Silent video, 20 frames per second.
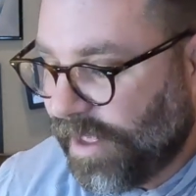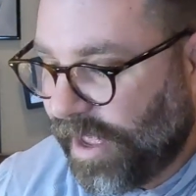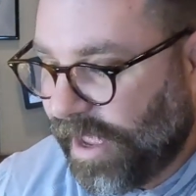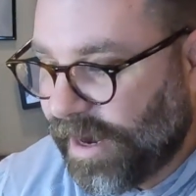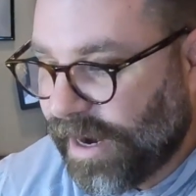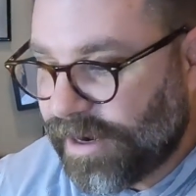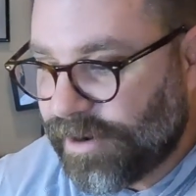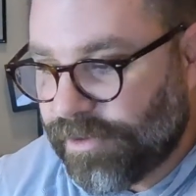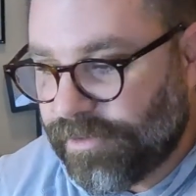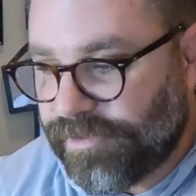
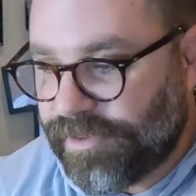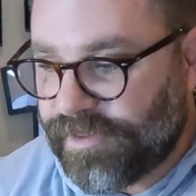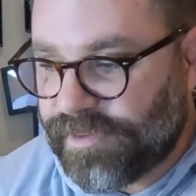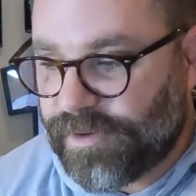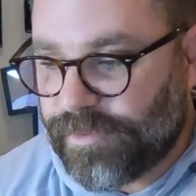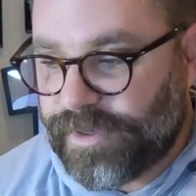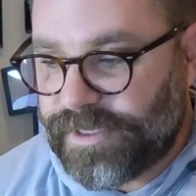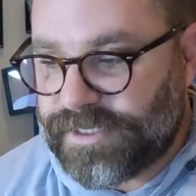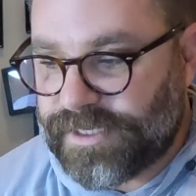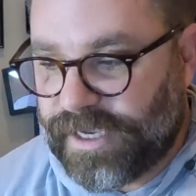And I don't think
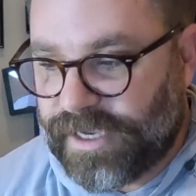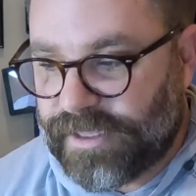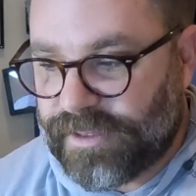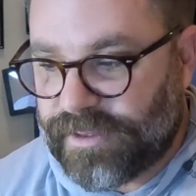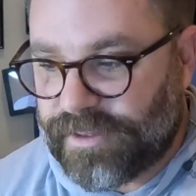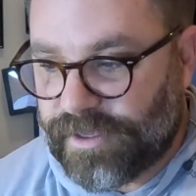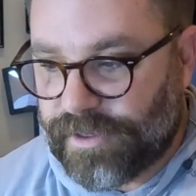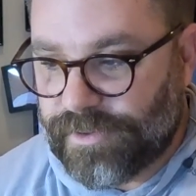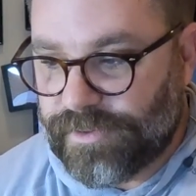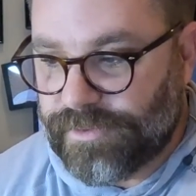that we
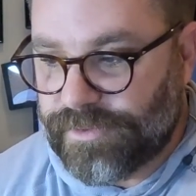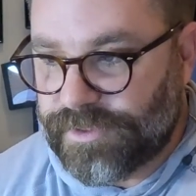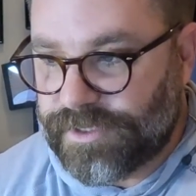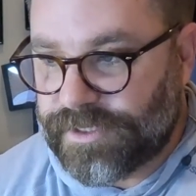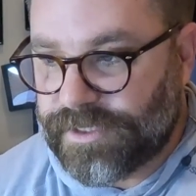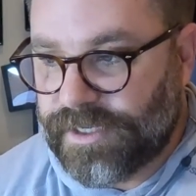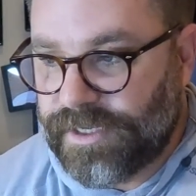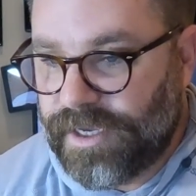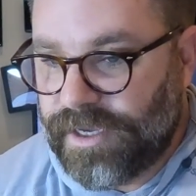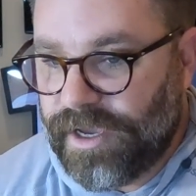take
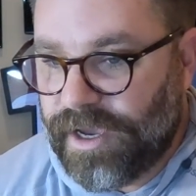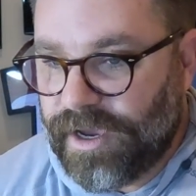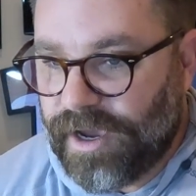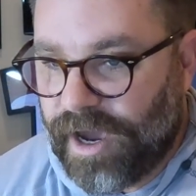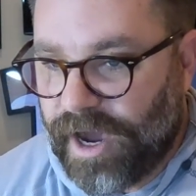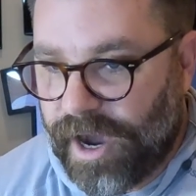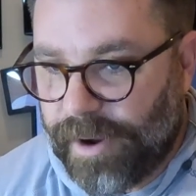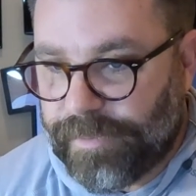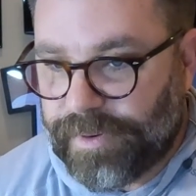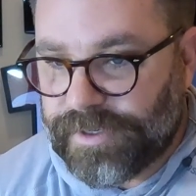those
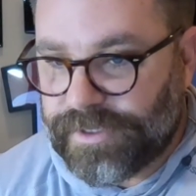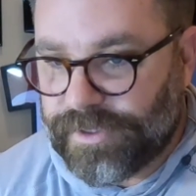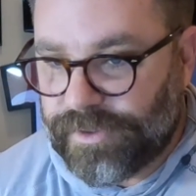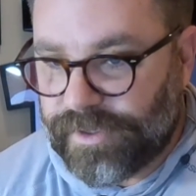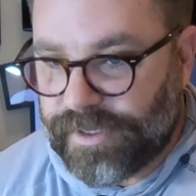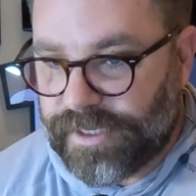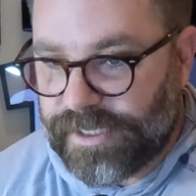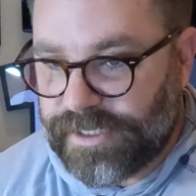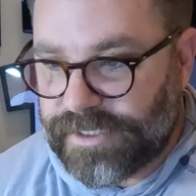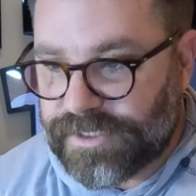
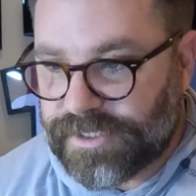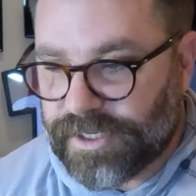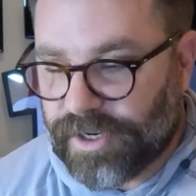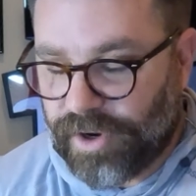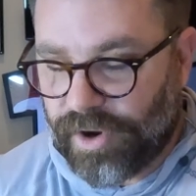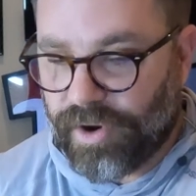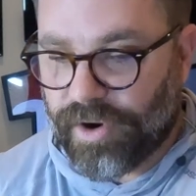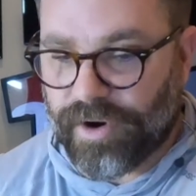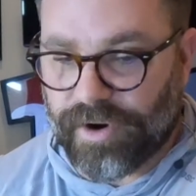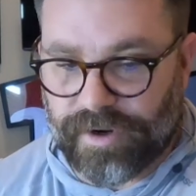opportunities to
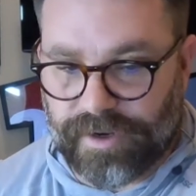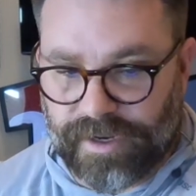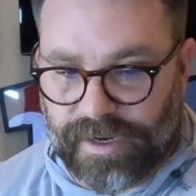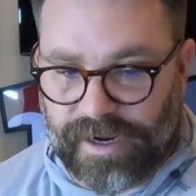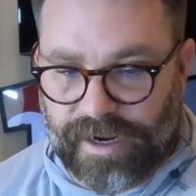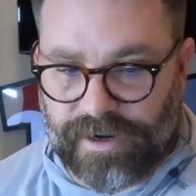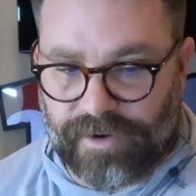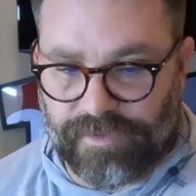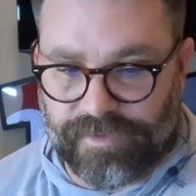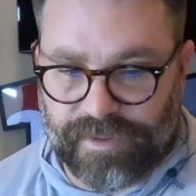heart,
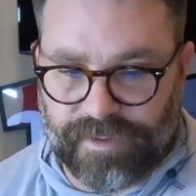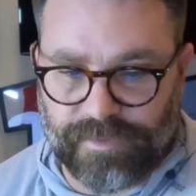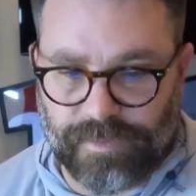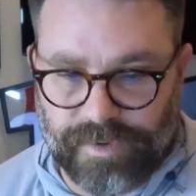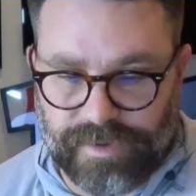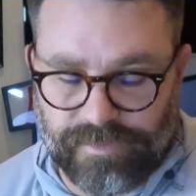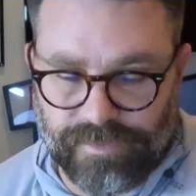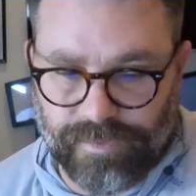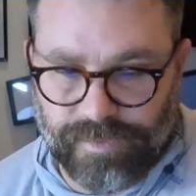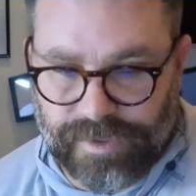and I don't think that
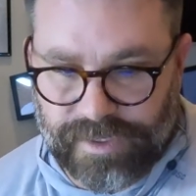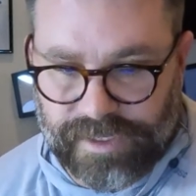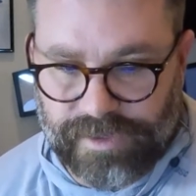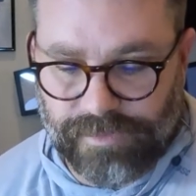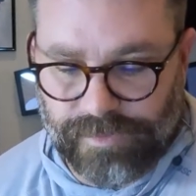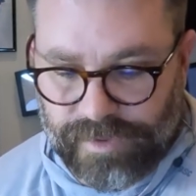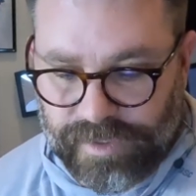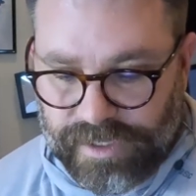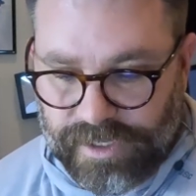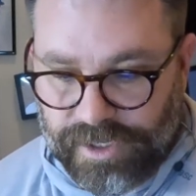we really,
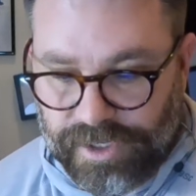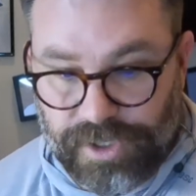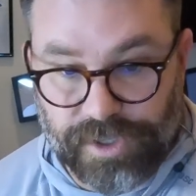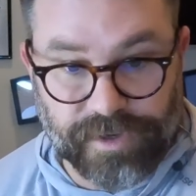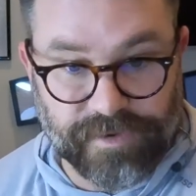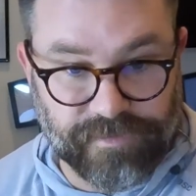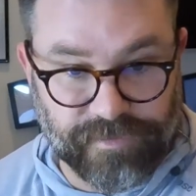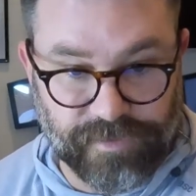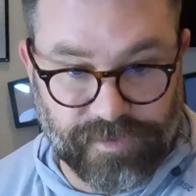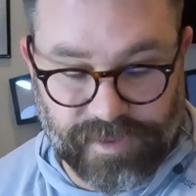really
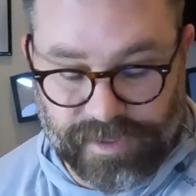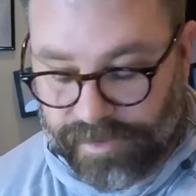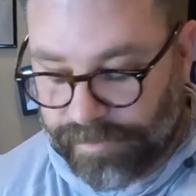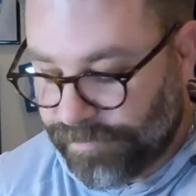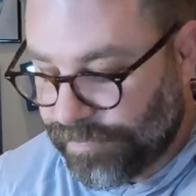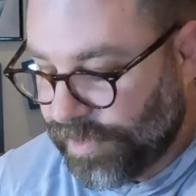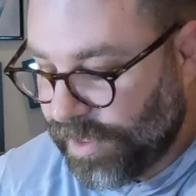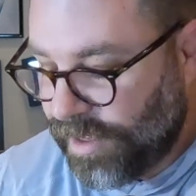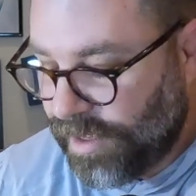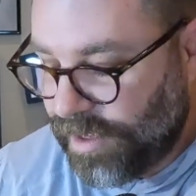look for them.